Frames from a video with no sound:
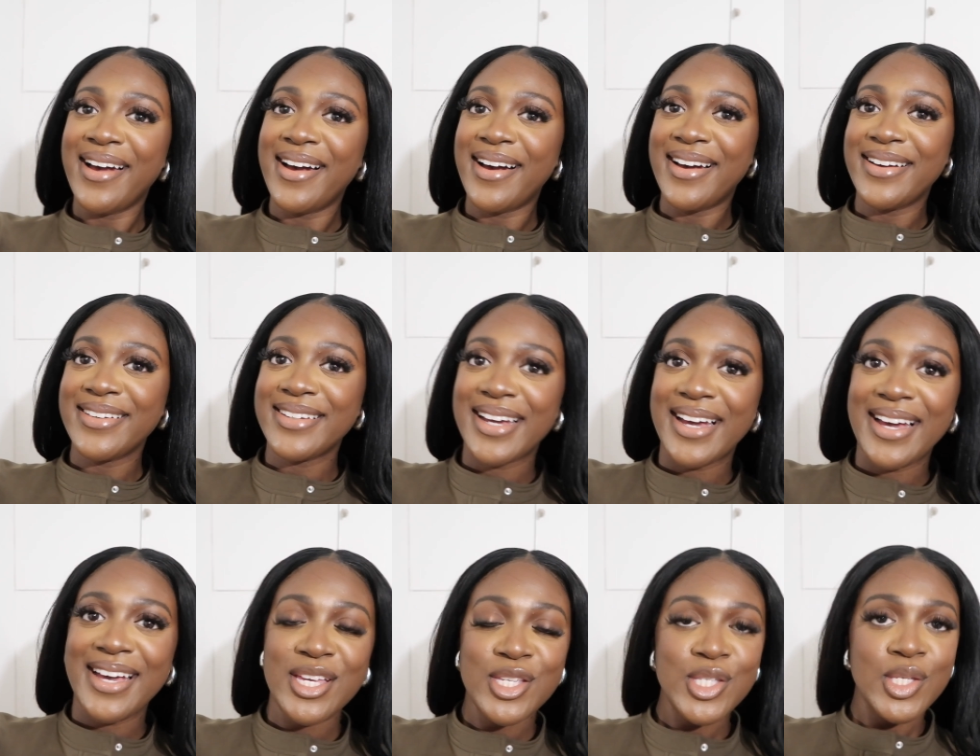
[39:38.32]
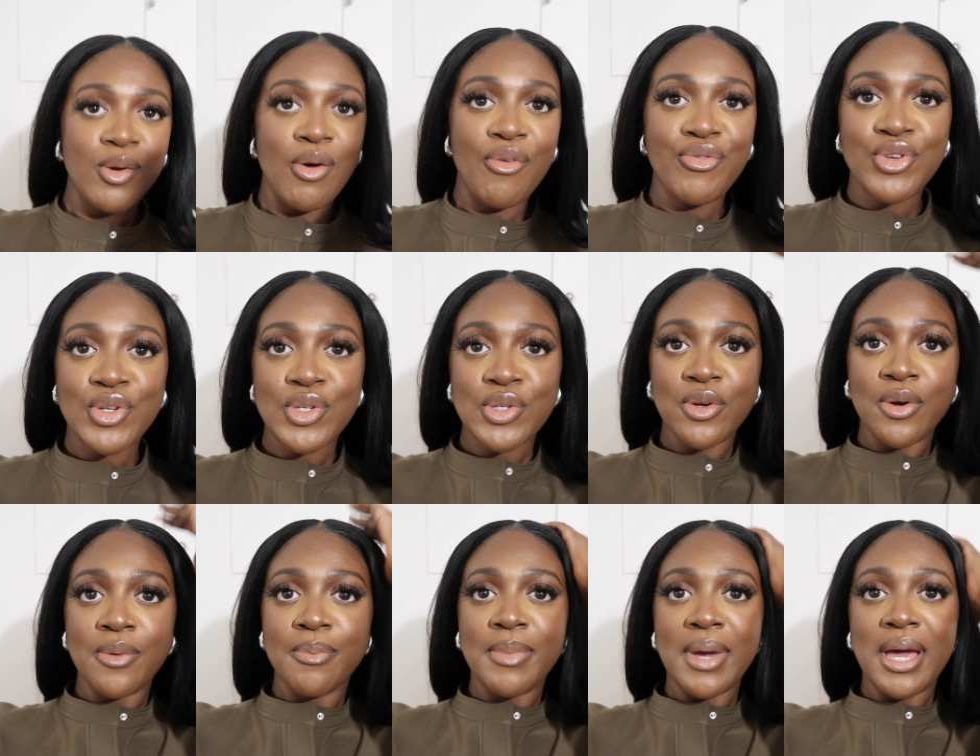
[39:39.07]
Hi guys, so I've just
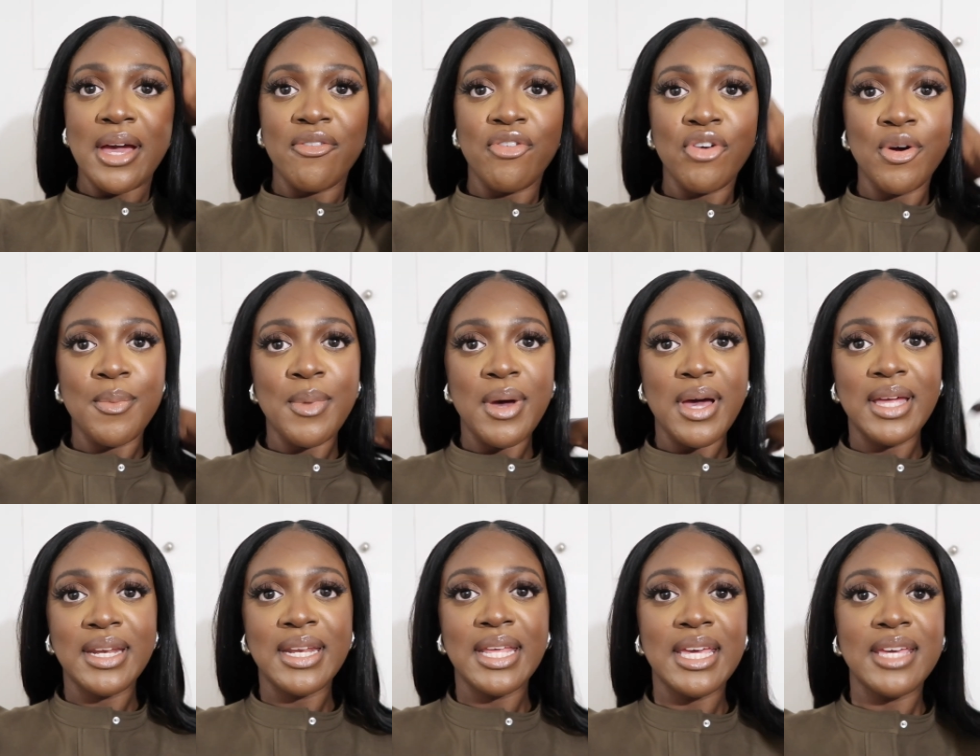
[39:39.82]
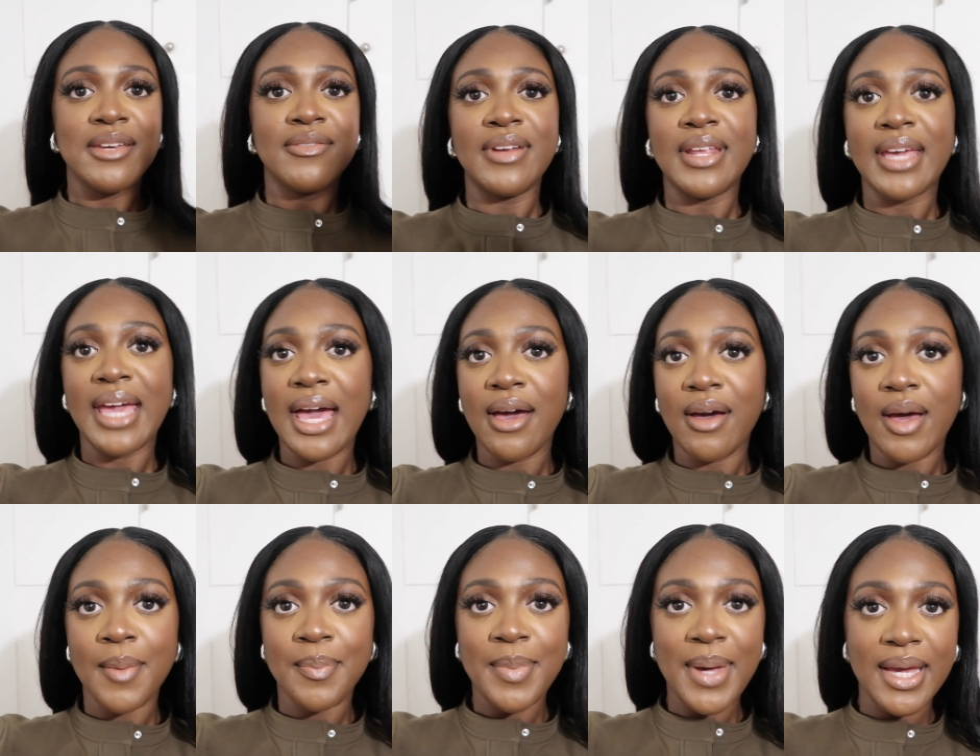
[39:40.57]
got back from an evening
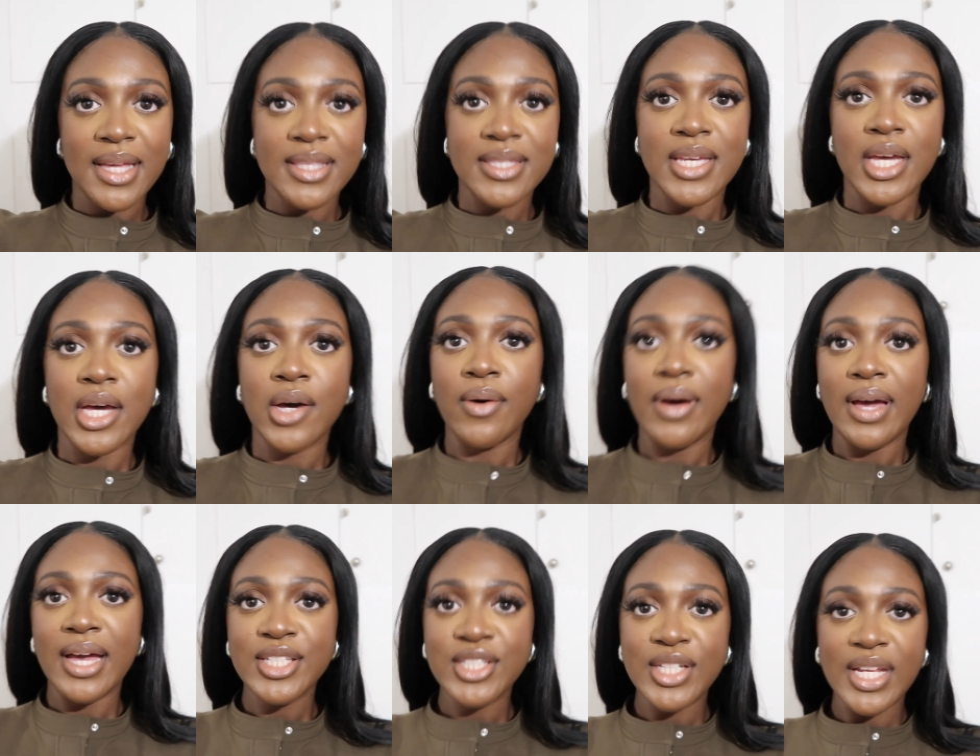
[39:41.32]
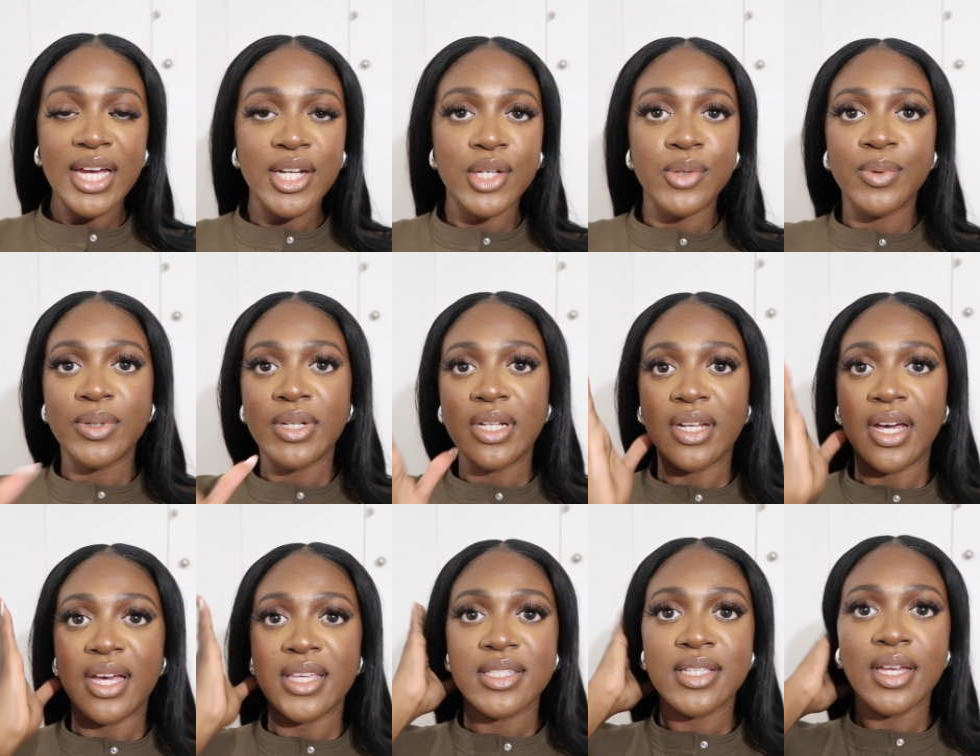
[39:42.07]
out at Bagatelle. I actually had a really
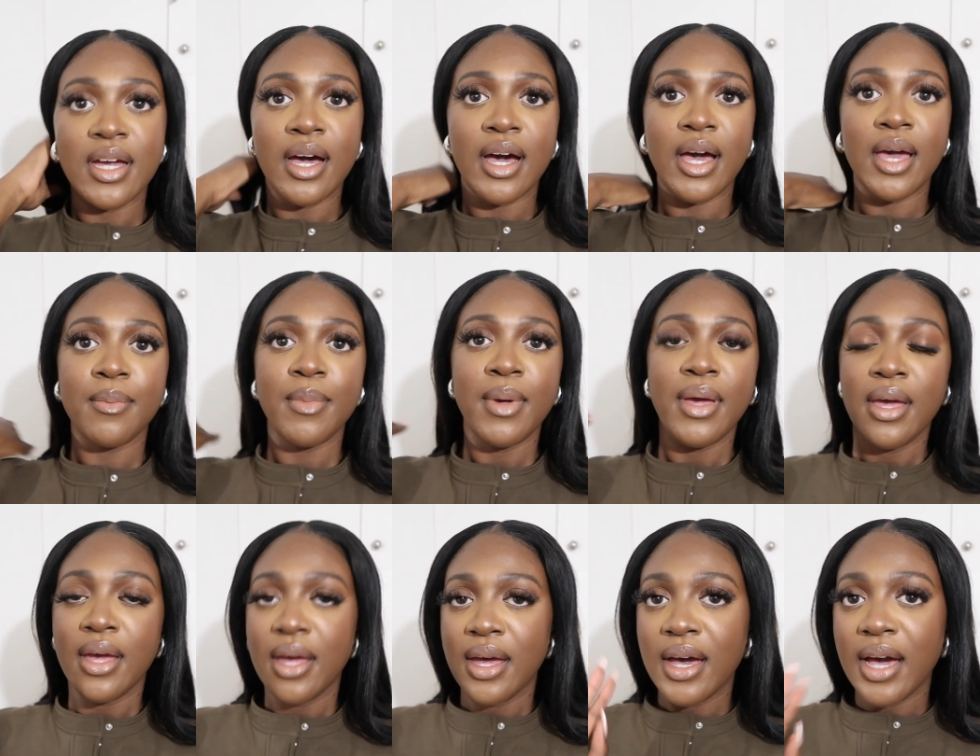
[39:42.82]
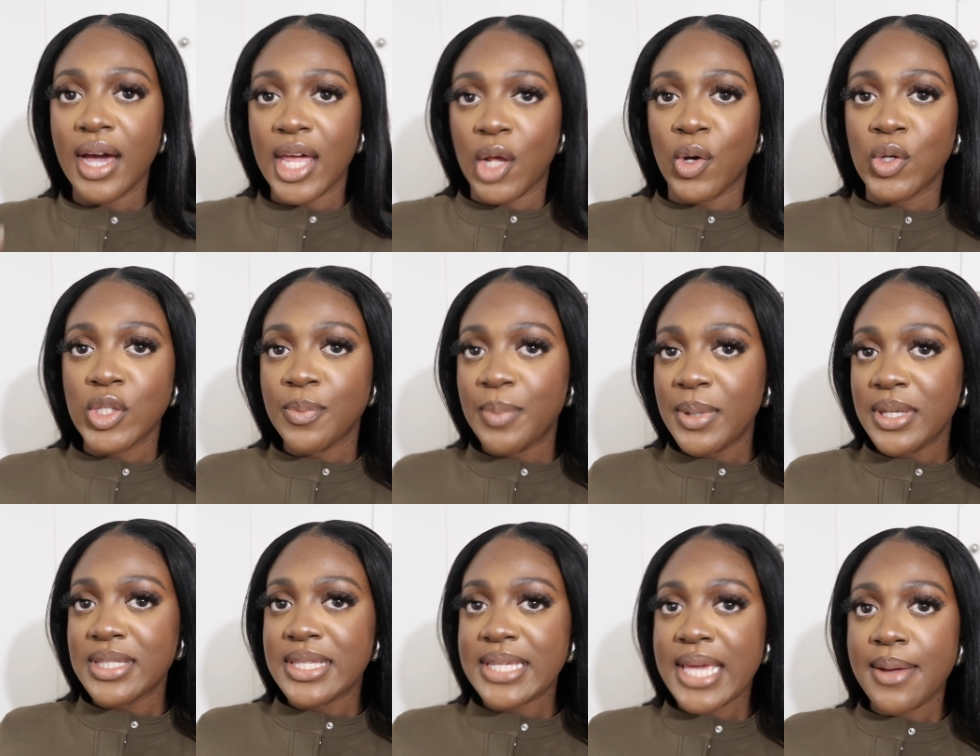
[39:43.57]
nice time and I was a
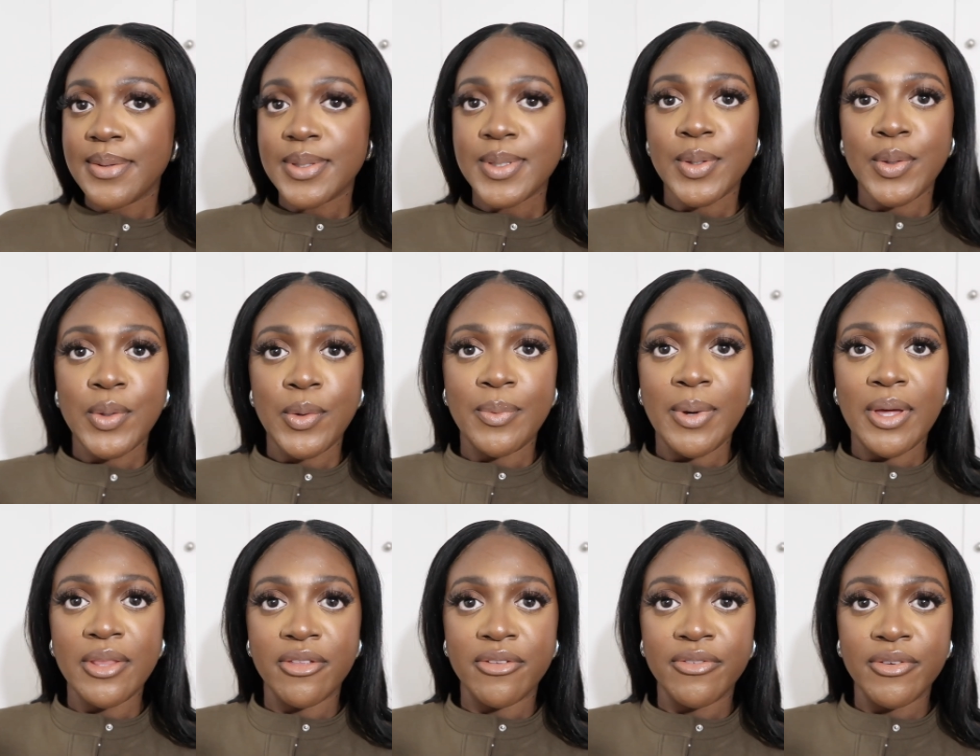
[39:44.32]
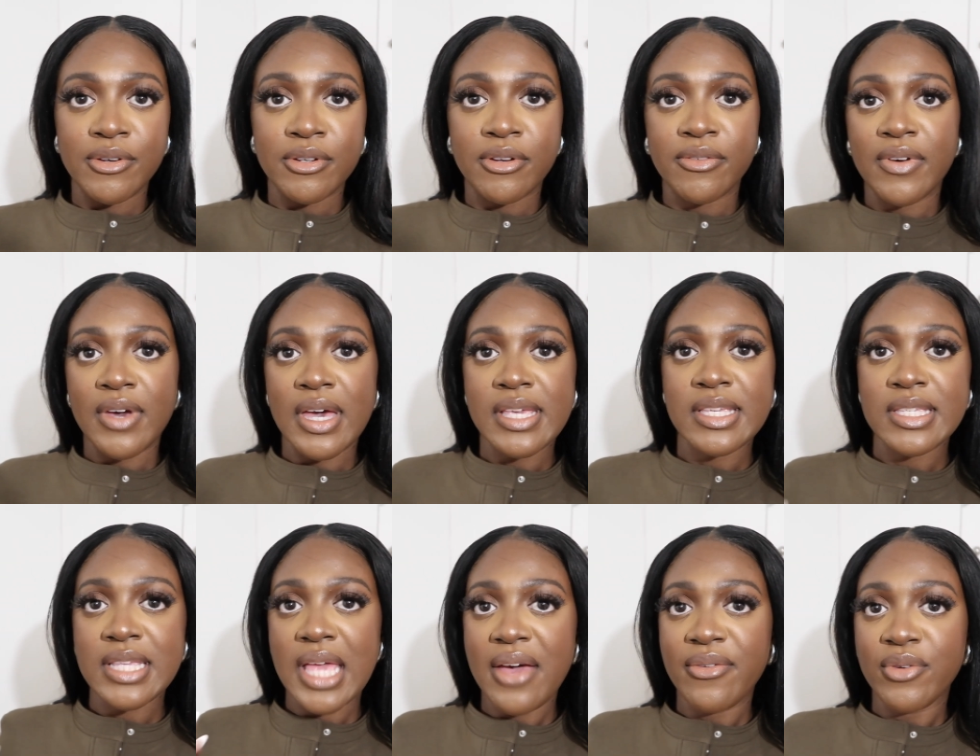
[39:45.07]
bit sceptical about the food at
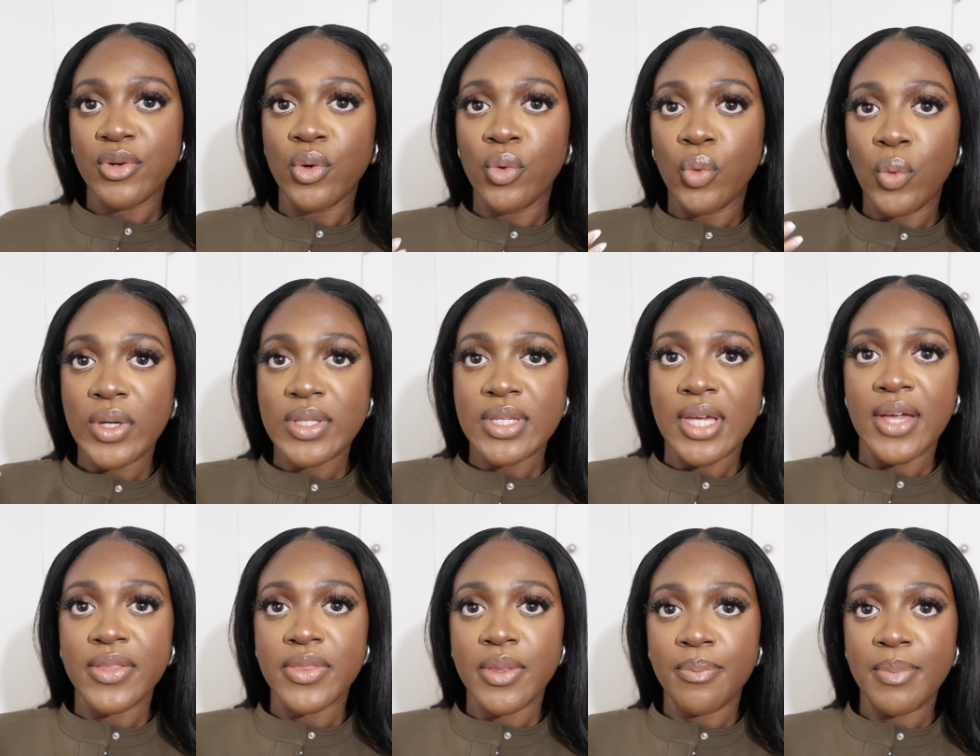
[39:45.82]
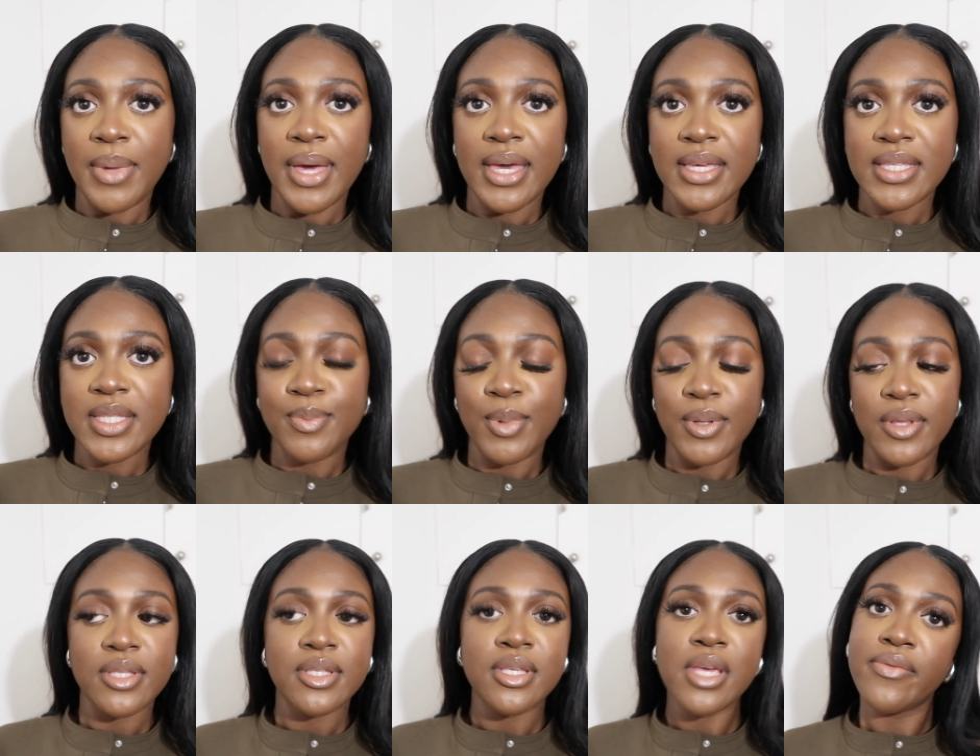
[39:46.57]
first because I haven't always had the best
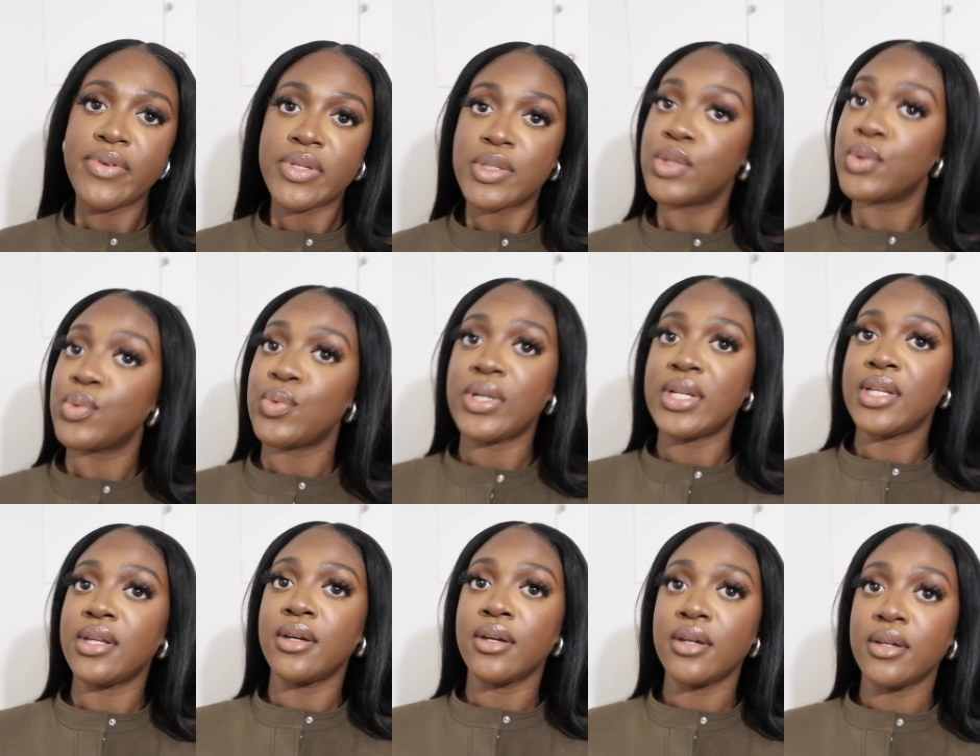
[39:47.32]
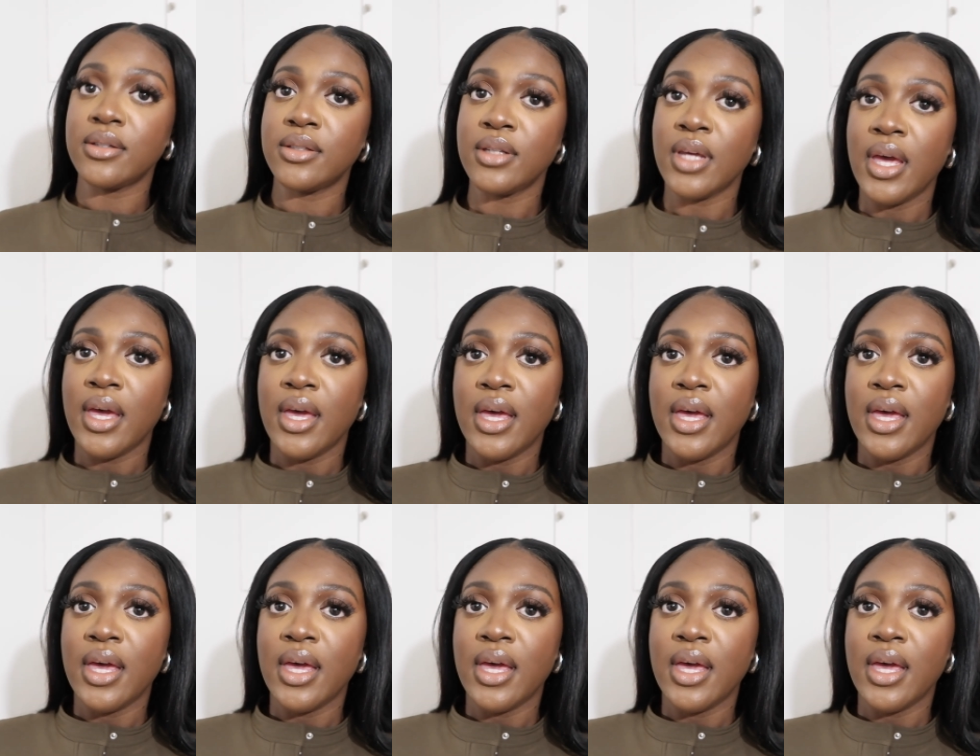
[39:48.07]
but the service was really good